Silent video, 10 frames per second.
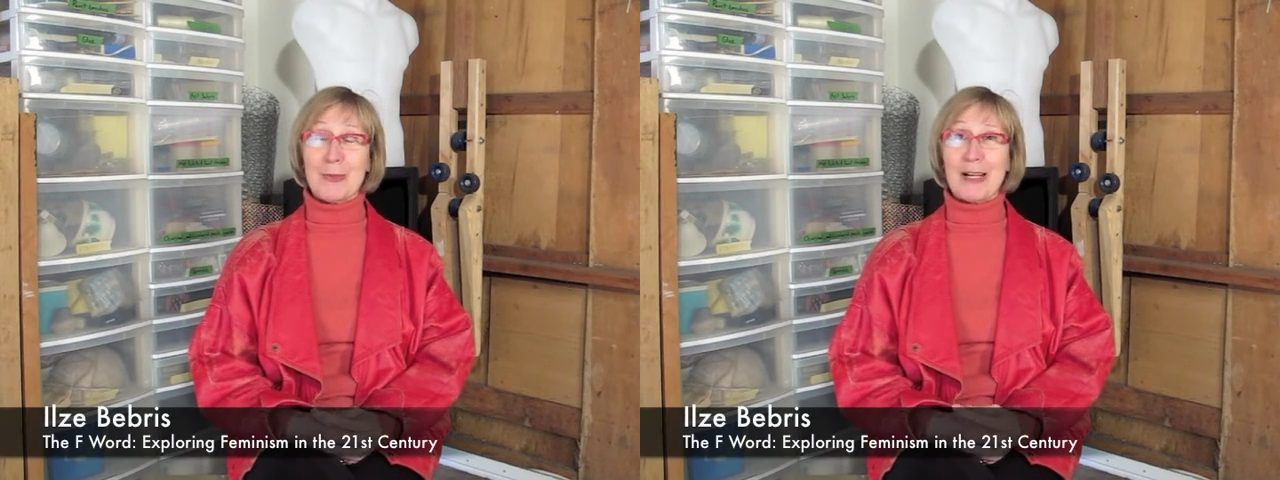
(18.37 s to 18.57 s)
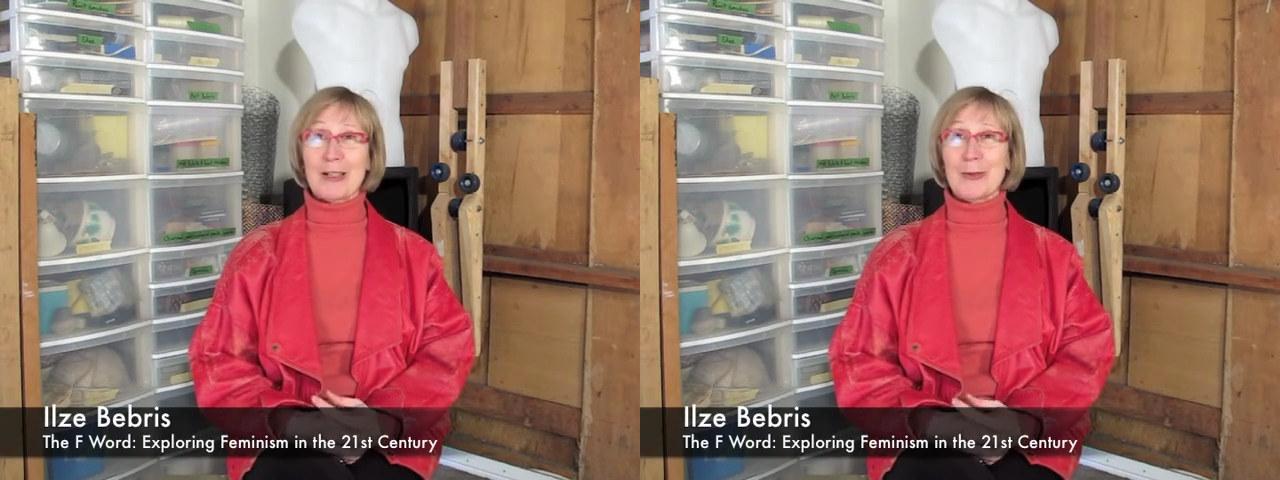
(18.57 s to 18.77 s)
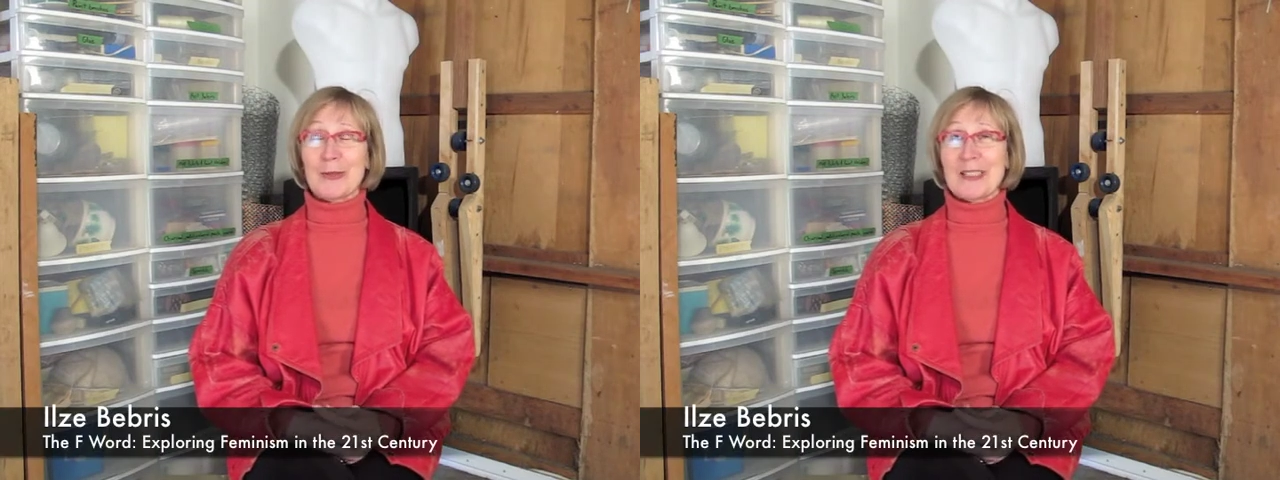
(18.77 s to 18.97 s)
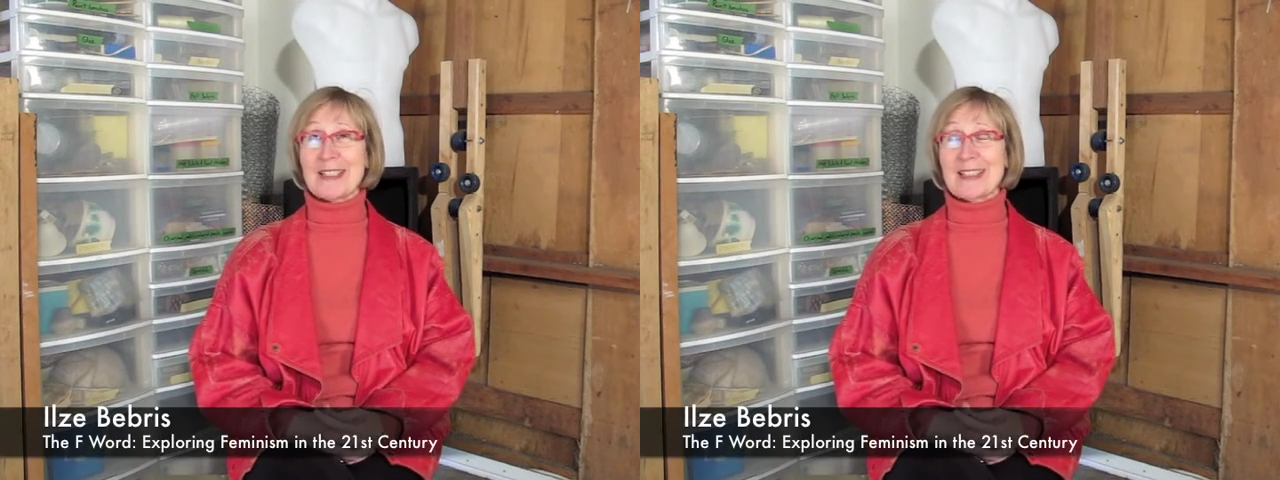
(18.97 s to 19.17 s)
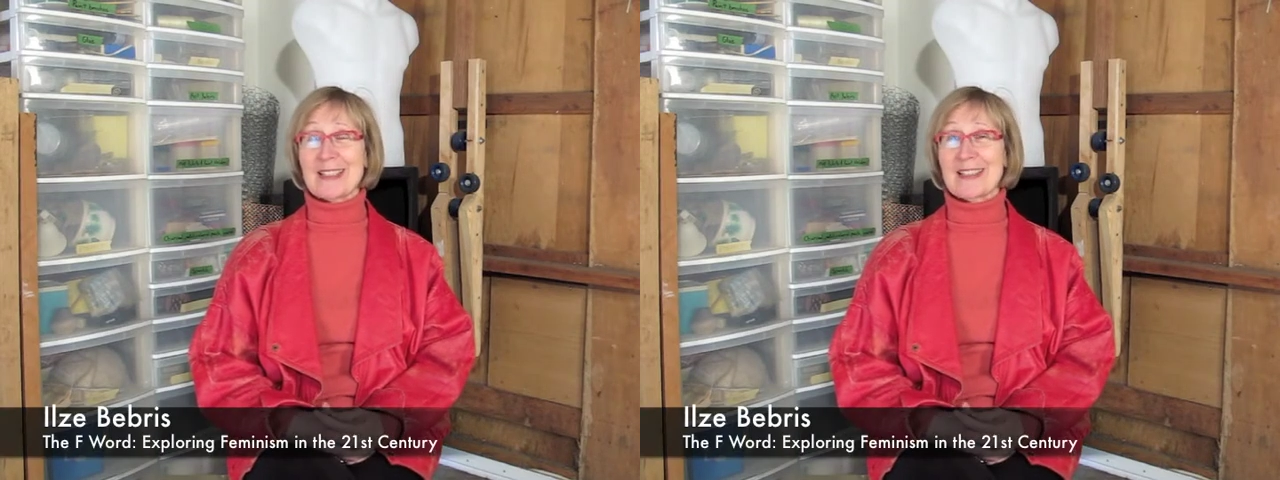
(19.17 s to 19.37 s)
my own in
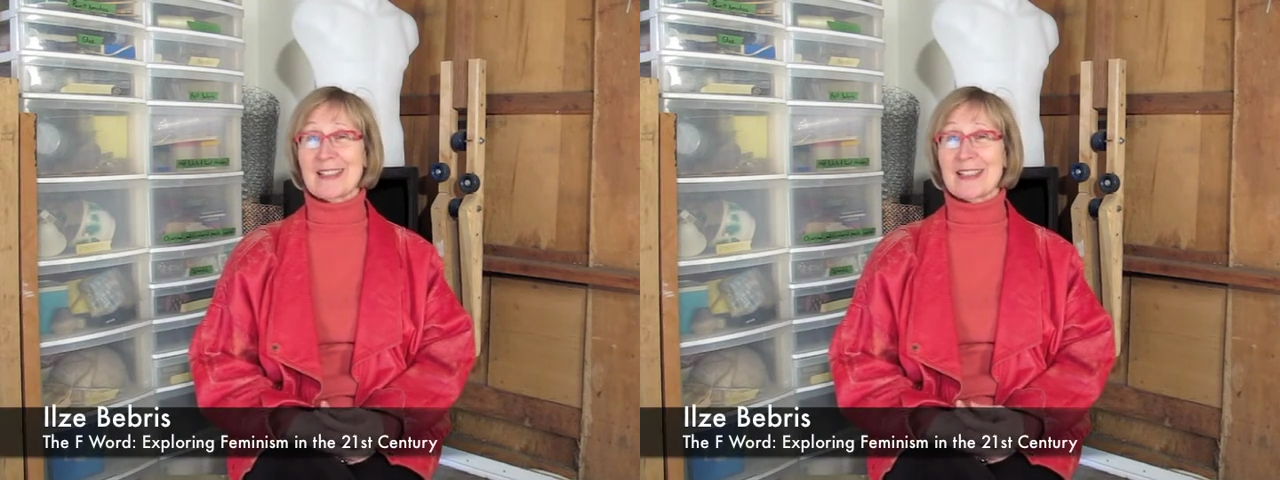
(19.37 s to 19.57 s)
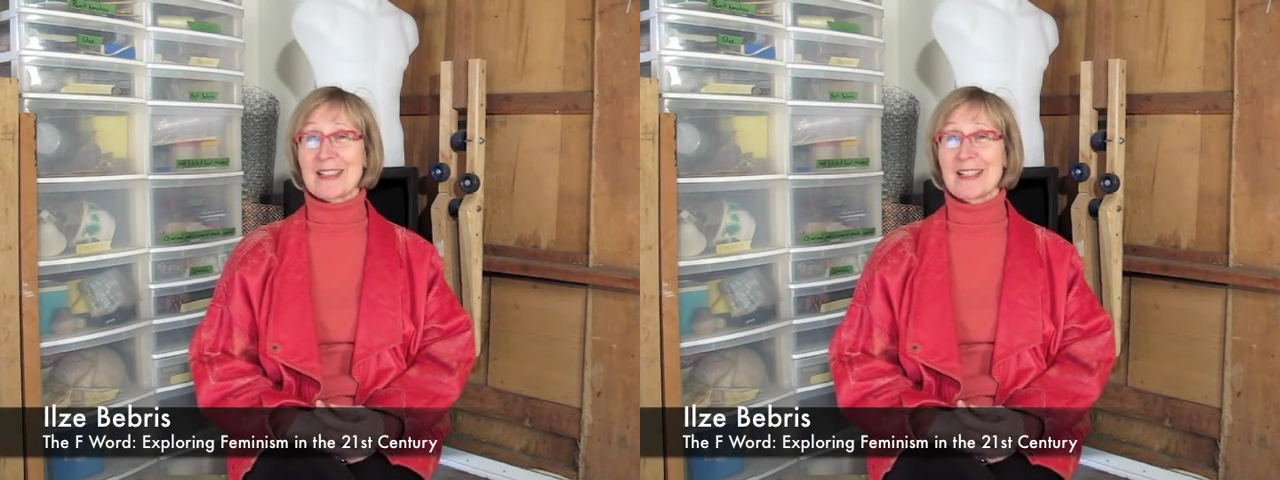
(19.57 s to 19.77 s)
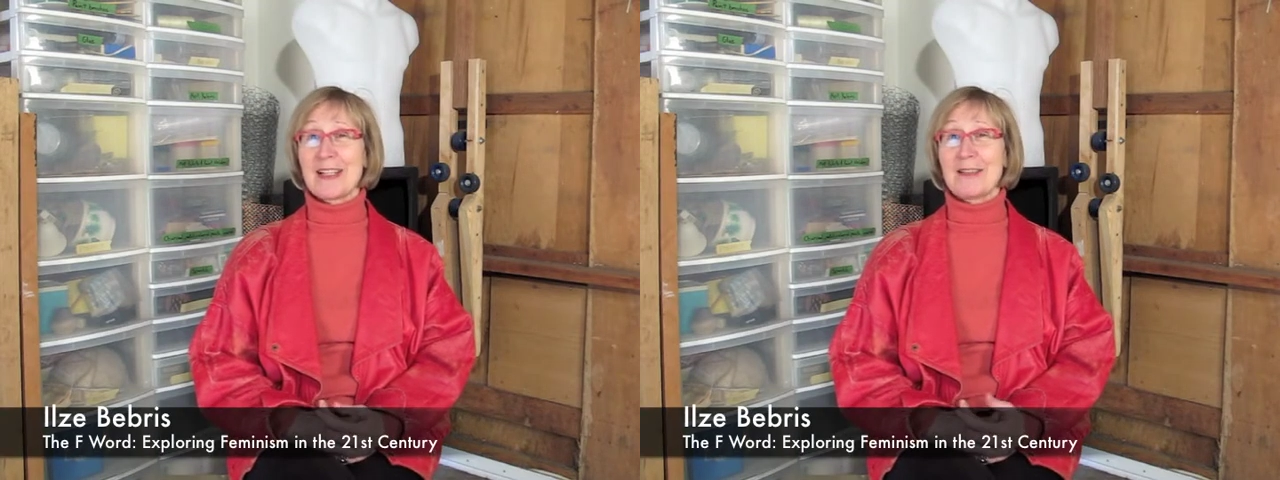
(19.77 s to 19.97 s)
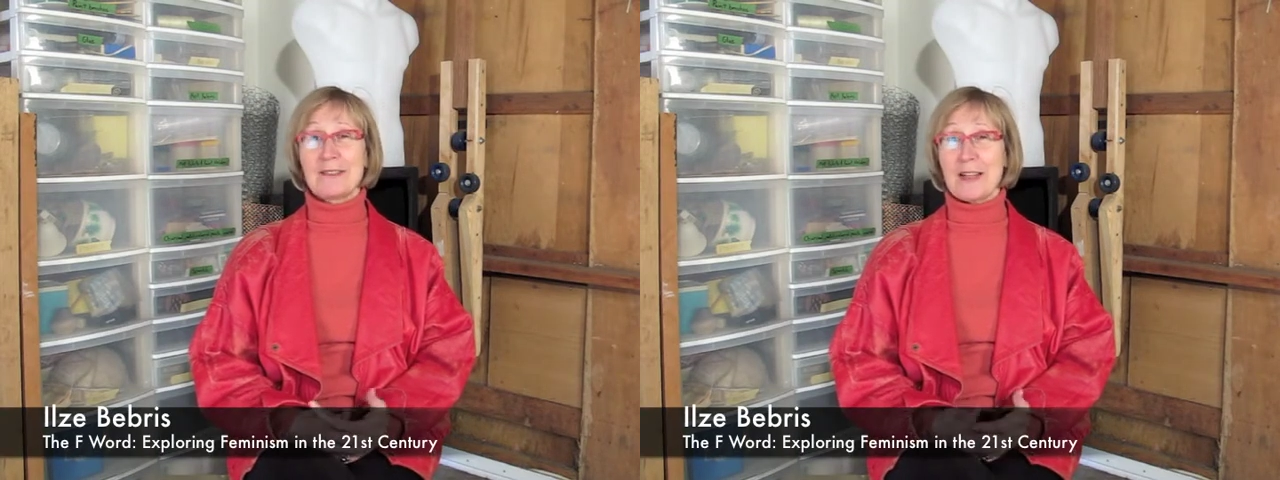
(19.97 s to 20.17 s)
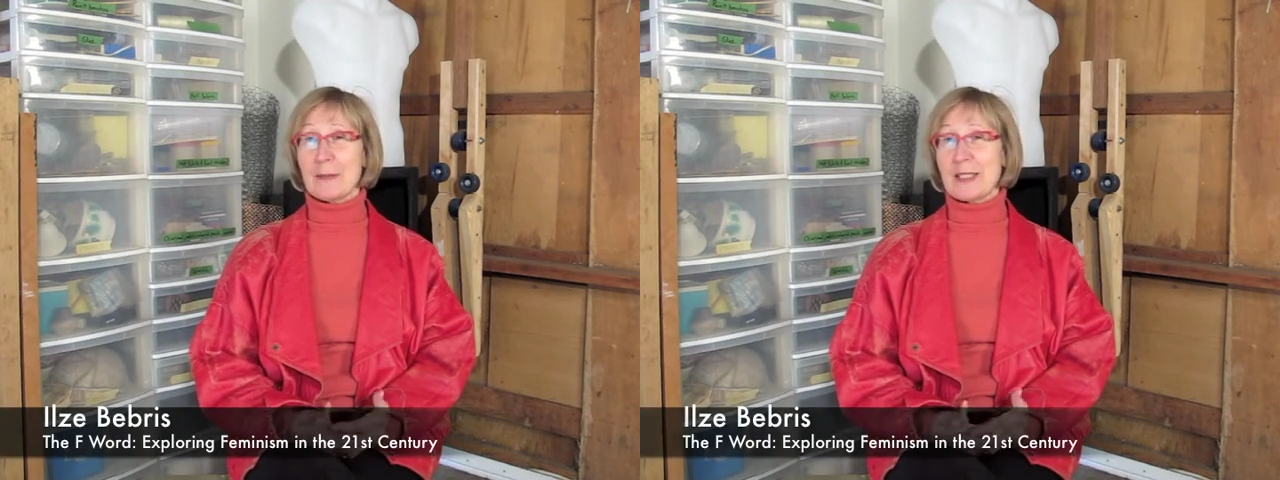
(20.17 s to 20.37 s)
the
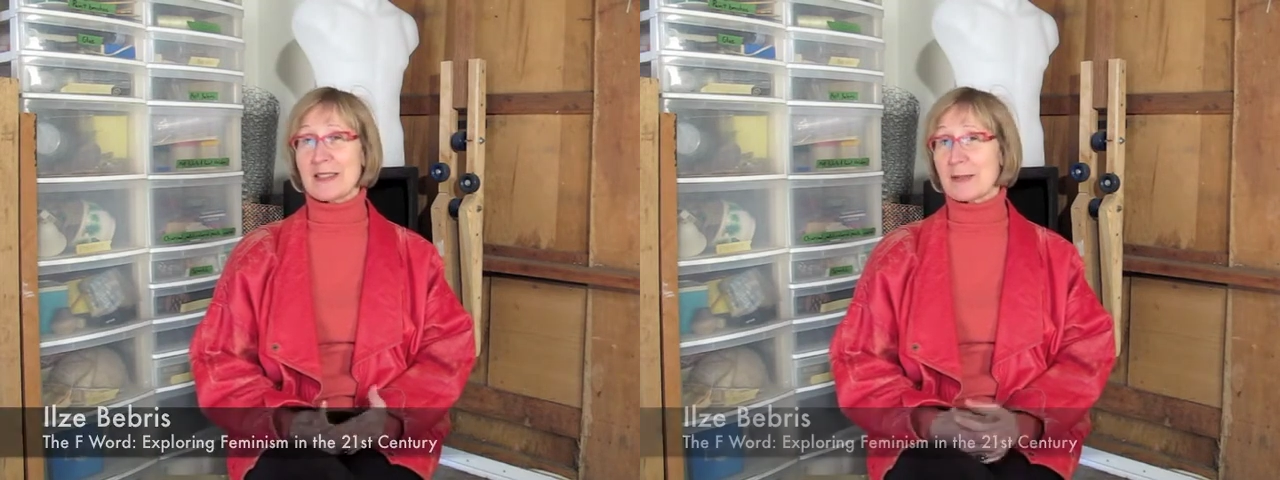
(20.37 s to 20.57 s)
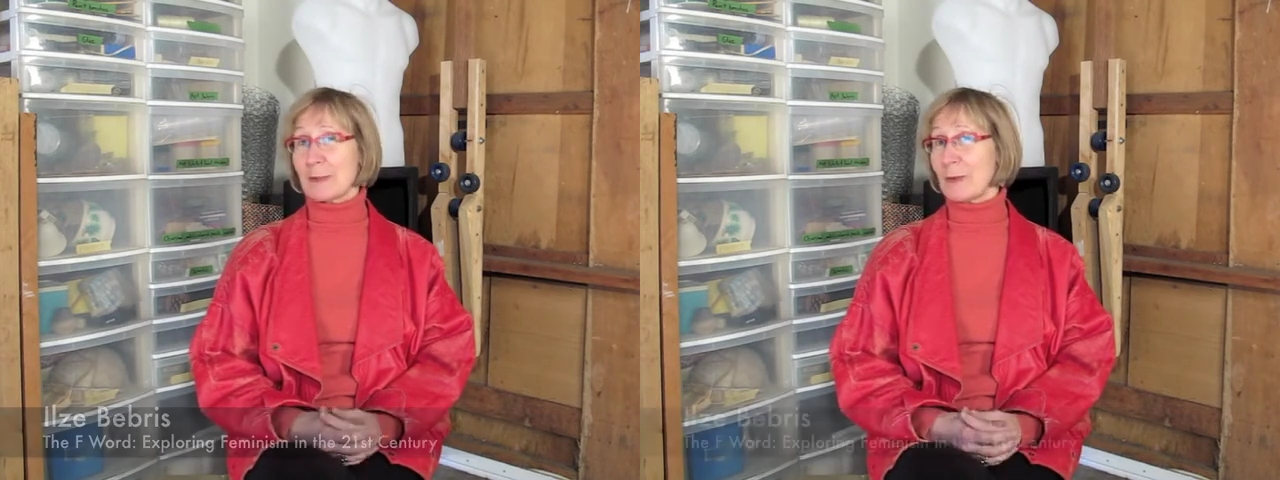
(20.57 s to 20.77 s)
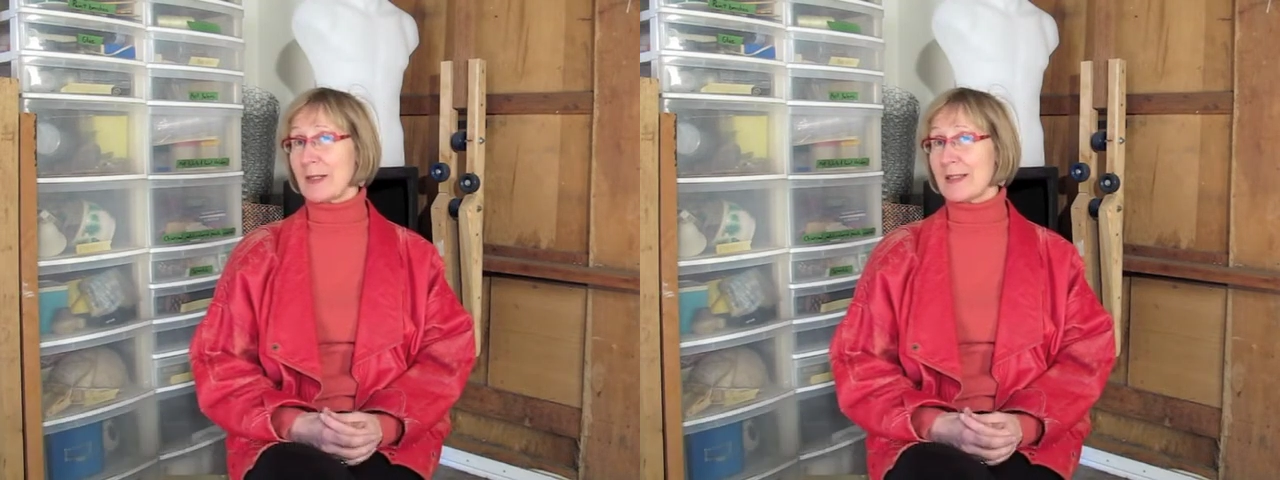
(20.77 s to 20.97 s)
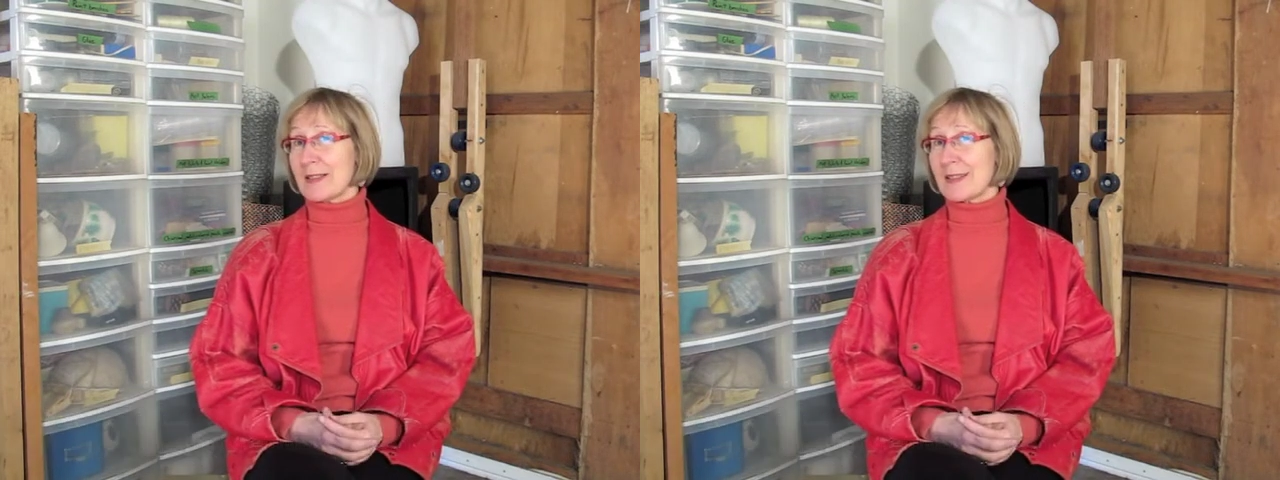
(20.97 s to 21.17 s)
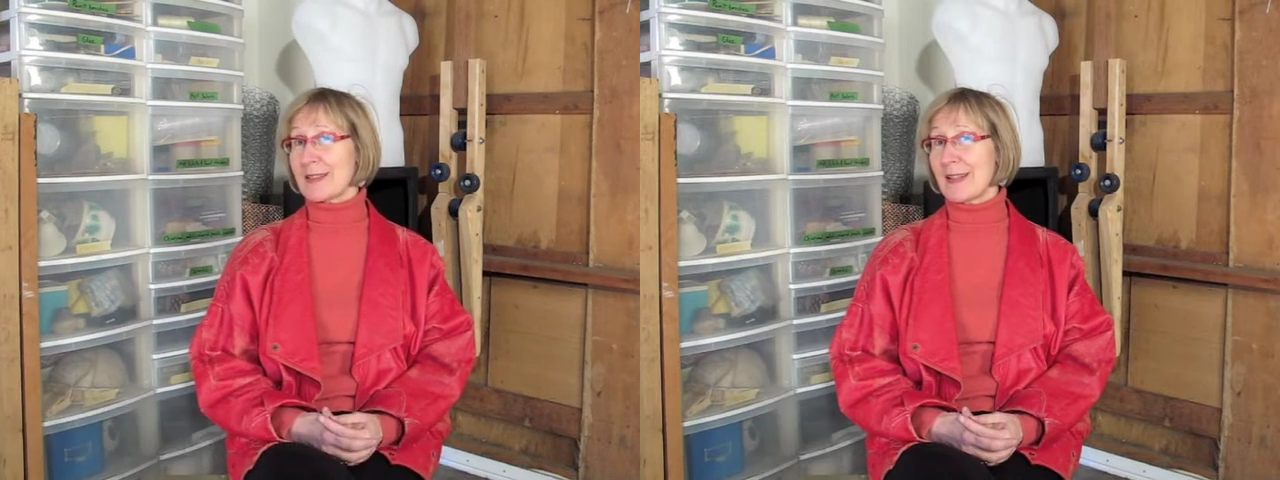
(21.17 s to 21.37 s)
60s, feminism was